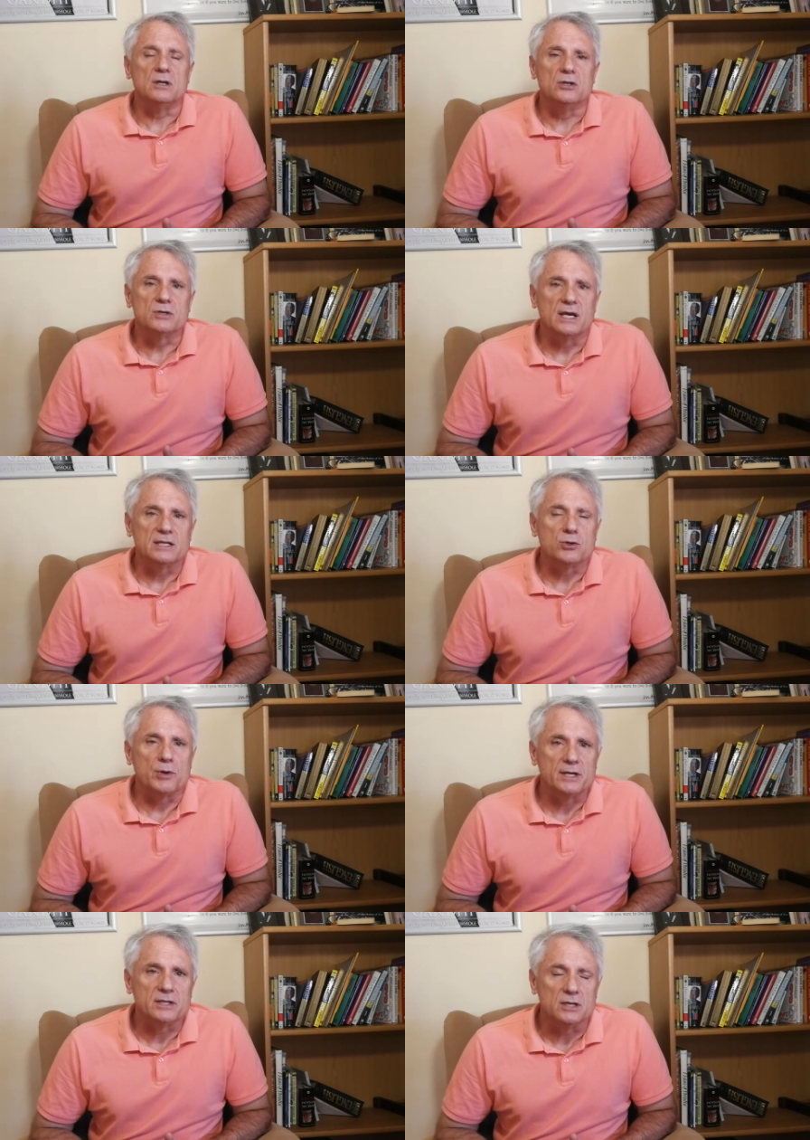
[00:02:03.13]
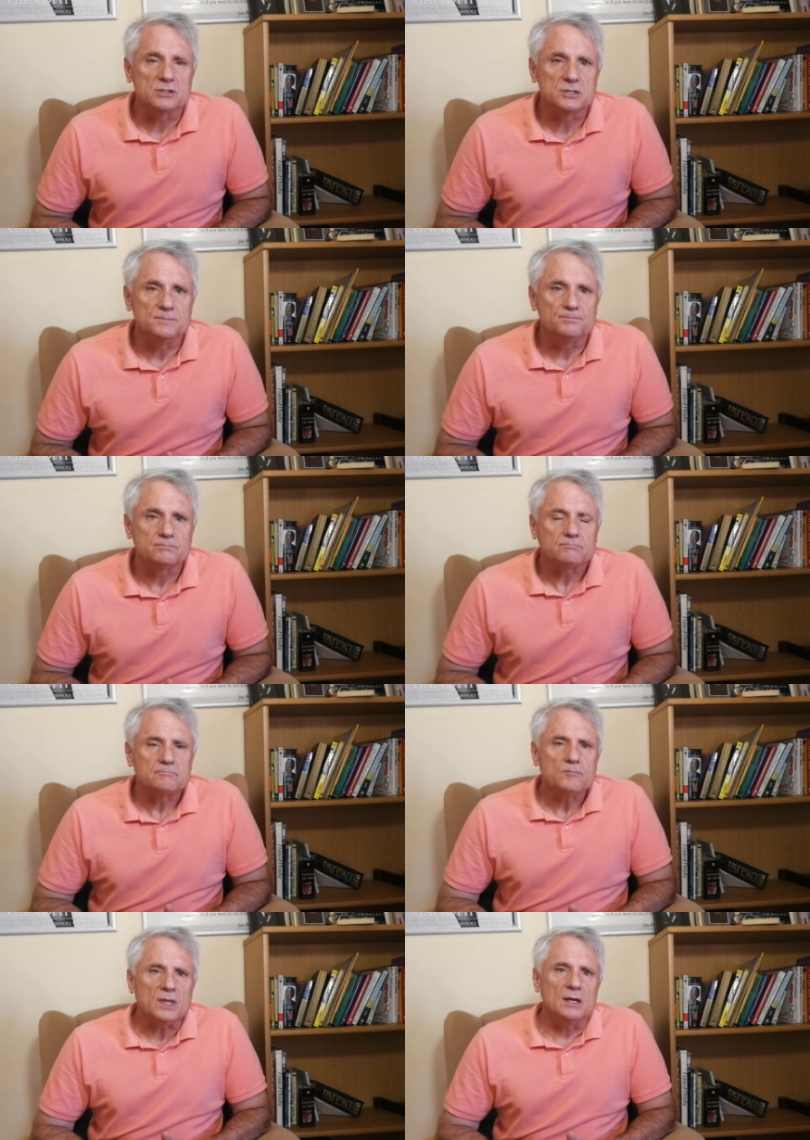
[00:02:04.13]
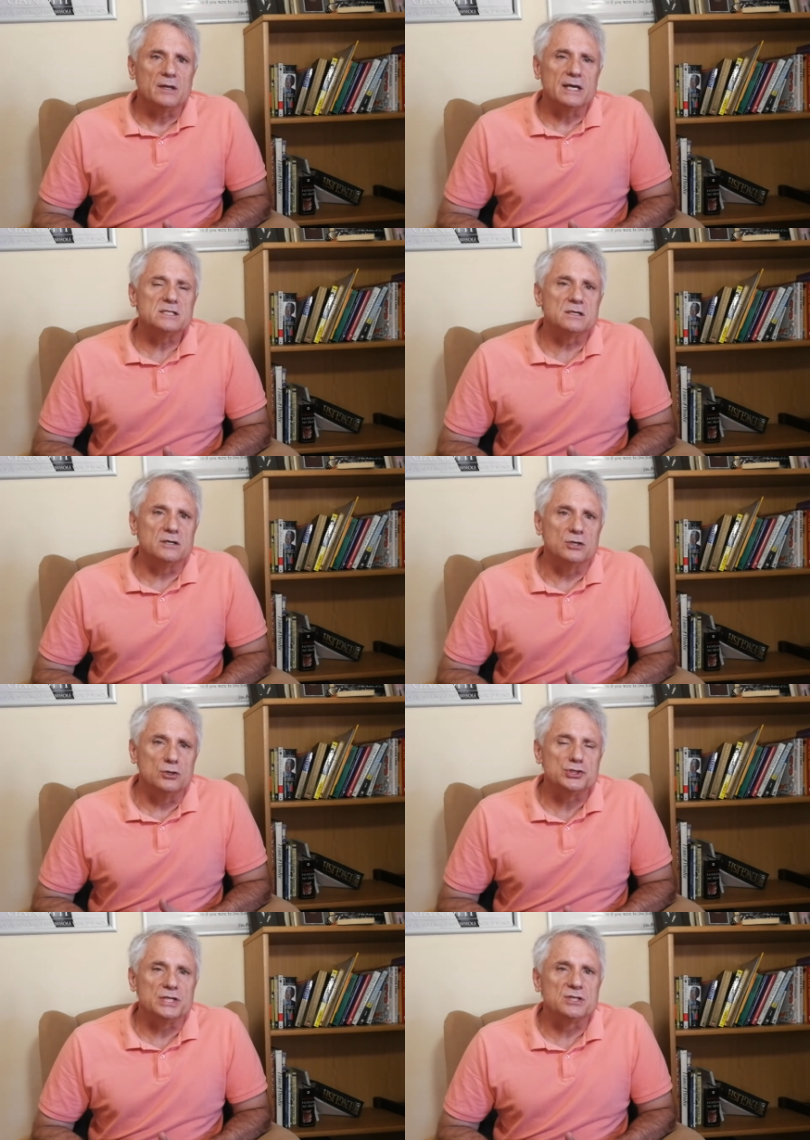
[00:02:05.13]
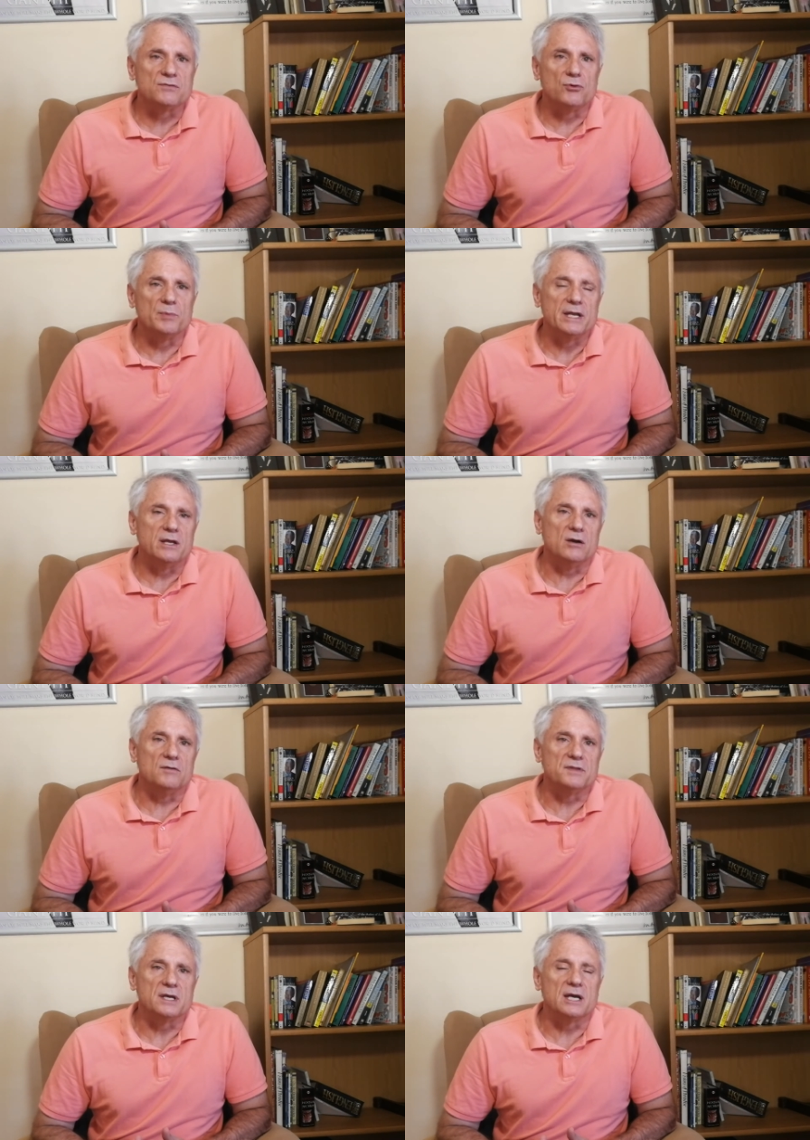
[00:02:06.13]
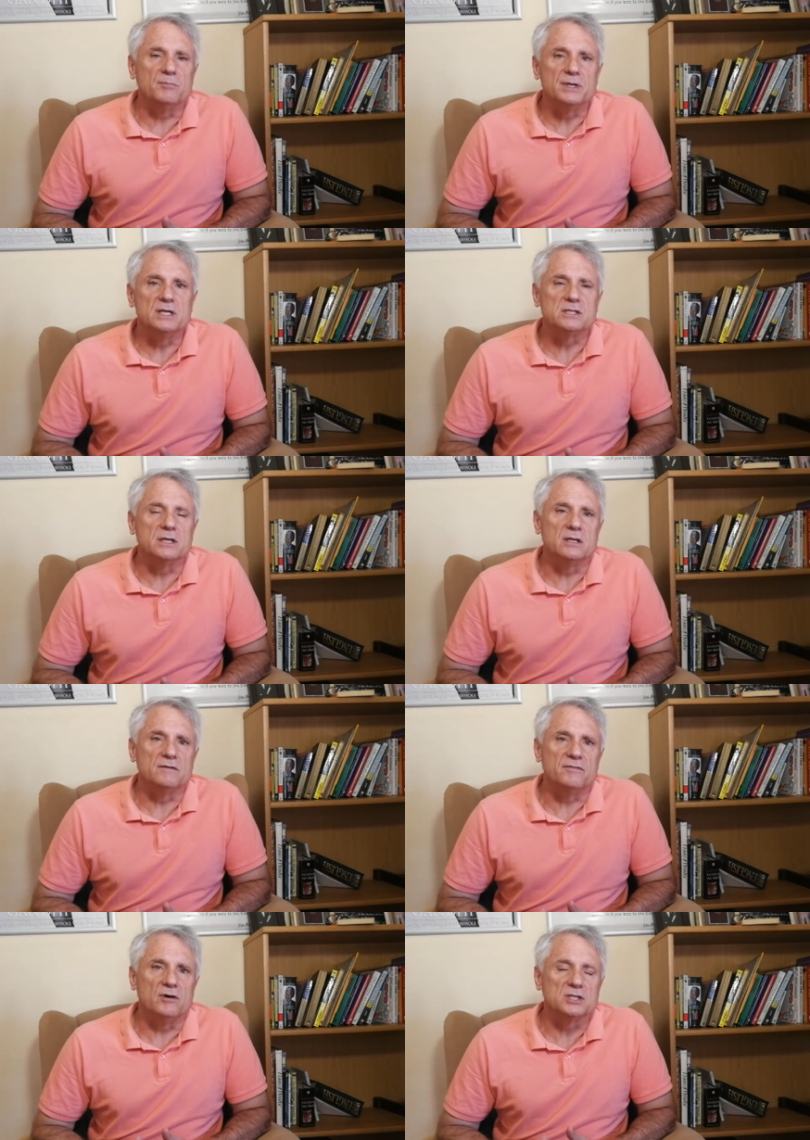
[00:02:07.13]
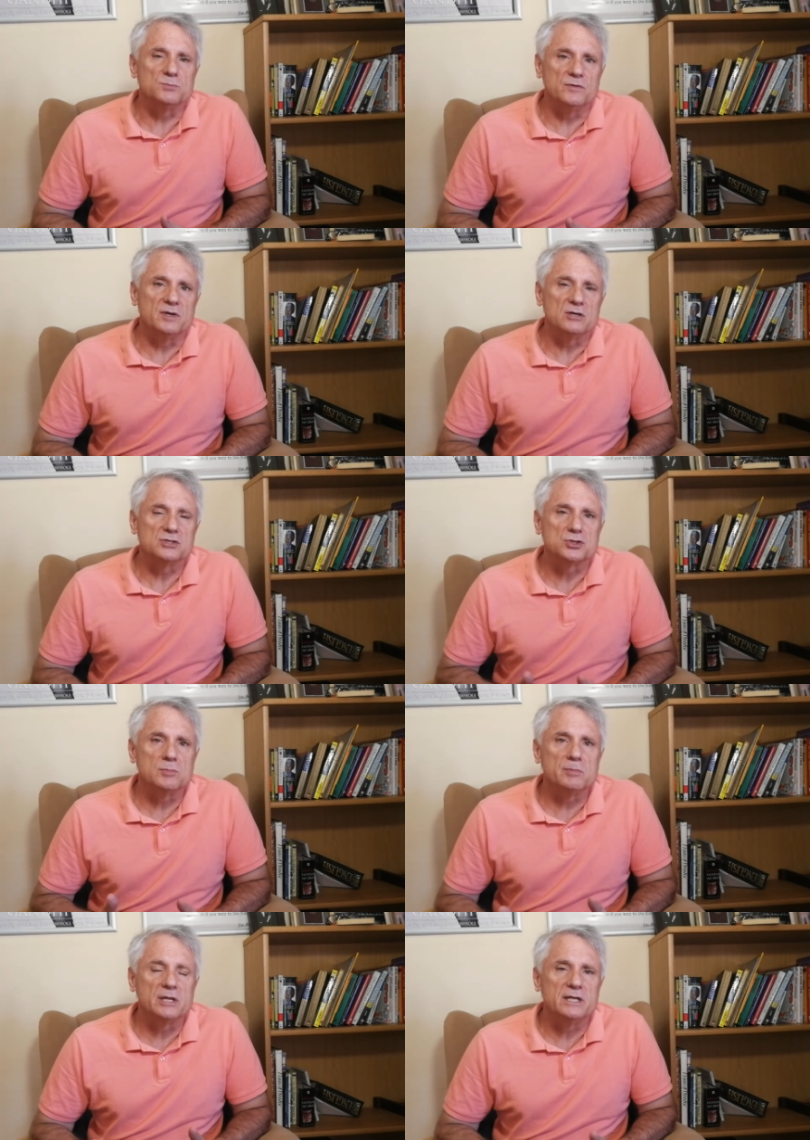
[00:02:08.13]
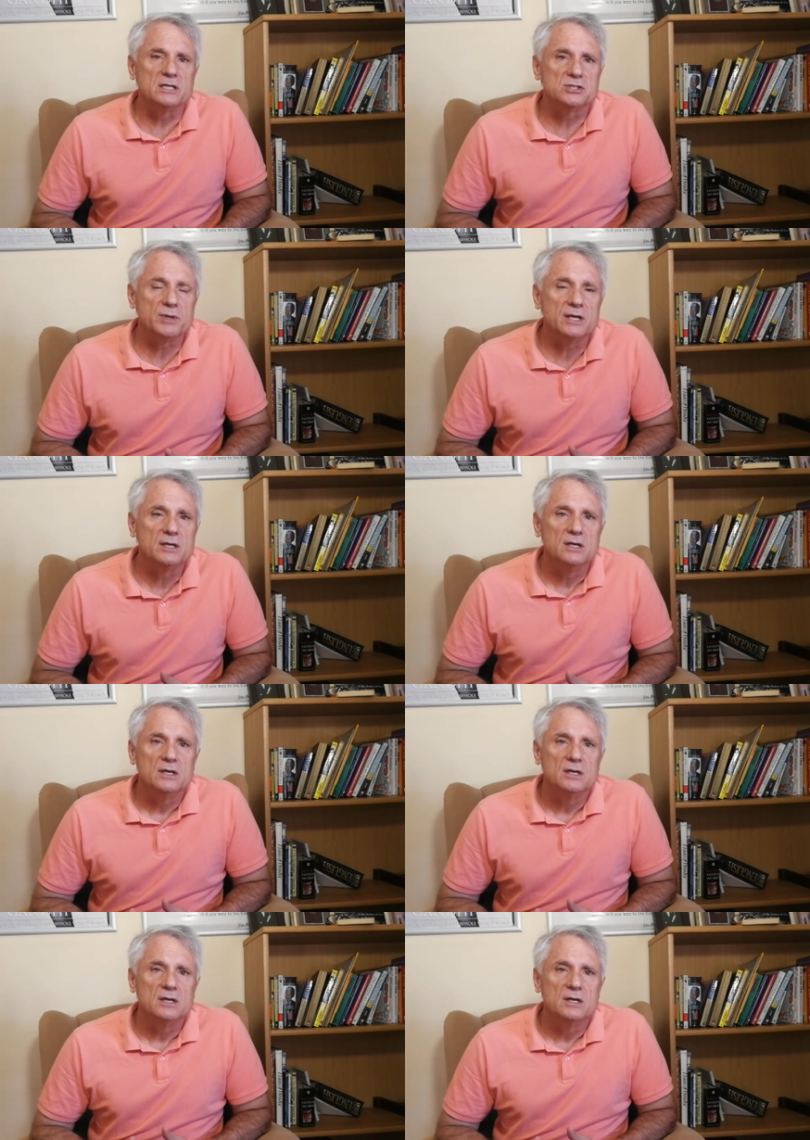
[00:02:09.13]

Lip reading: look at credit notes. That's a huge issue for many of the companies in the fast-moving consumable industry.